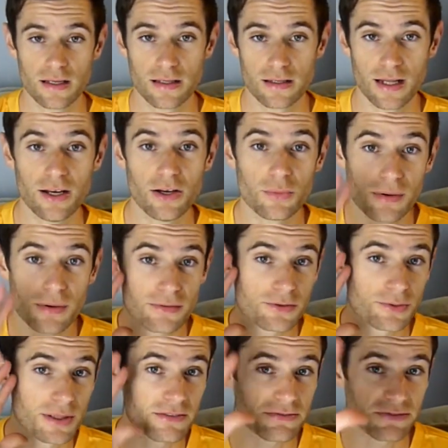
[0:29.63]
Hello and welcome
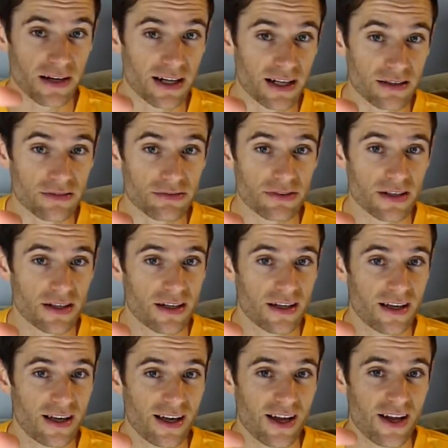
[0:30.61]
to week 5
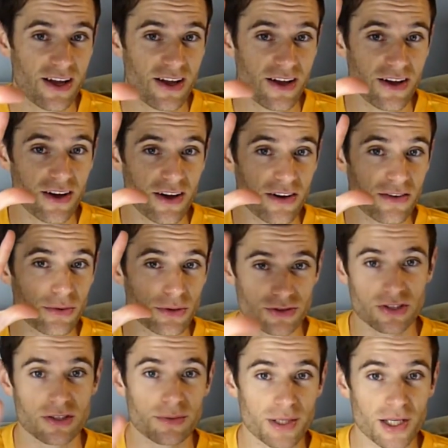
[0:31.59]
of what's
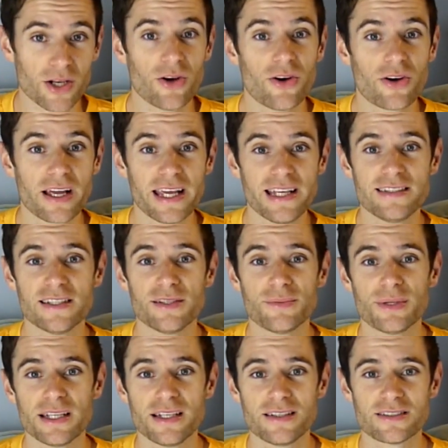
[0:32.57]
going to be a long 18
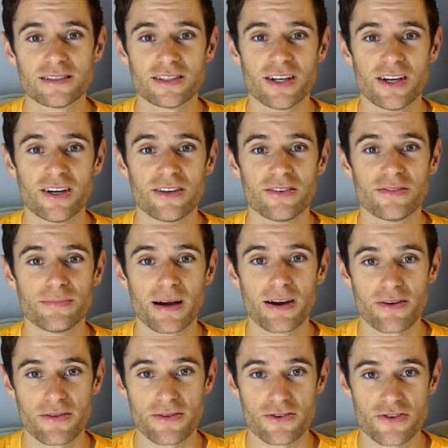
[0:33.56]
weeks of
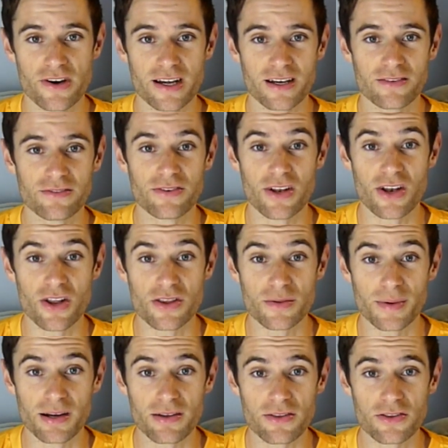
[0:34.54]
marathon training for London
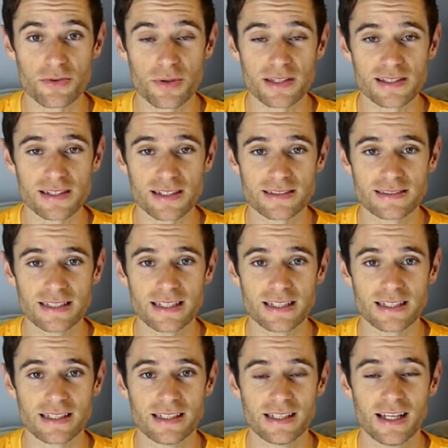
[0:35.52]
Marathon
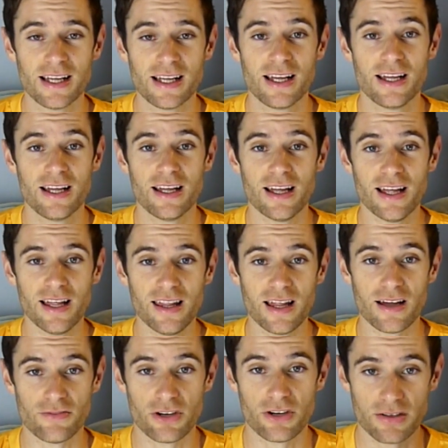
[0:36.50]
2019.
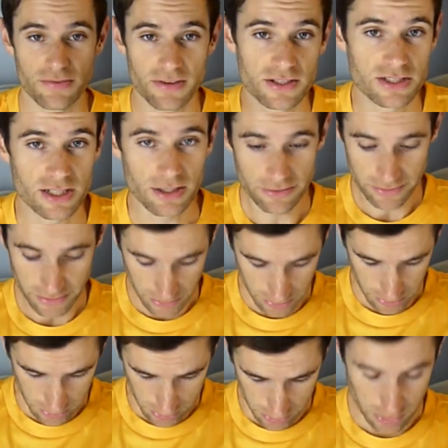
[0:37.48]
I'm running it for this charity,
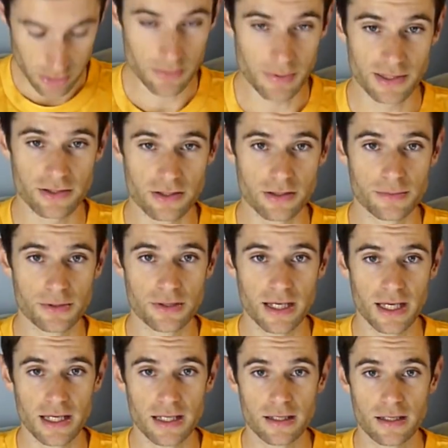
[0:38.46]
Neuroblastoma
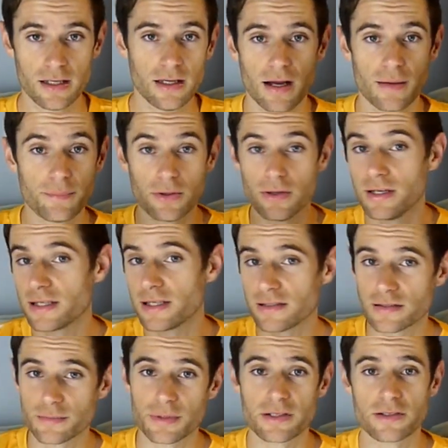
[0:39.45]
UK. I'll put a link
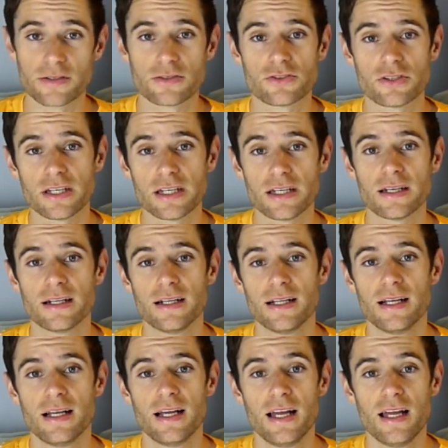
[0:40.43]
somewhere on the screen
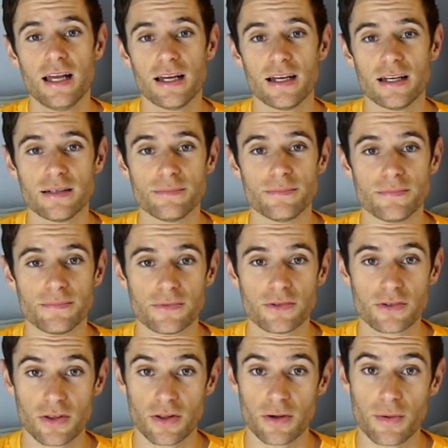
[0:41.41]

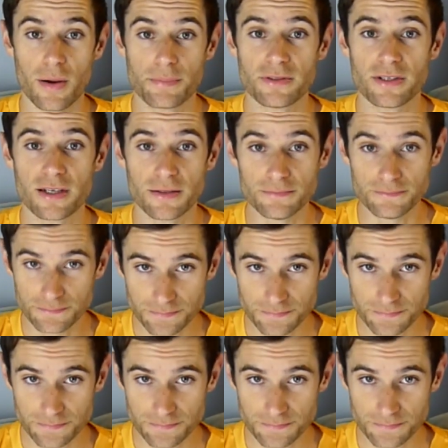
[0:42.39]
to their website.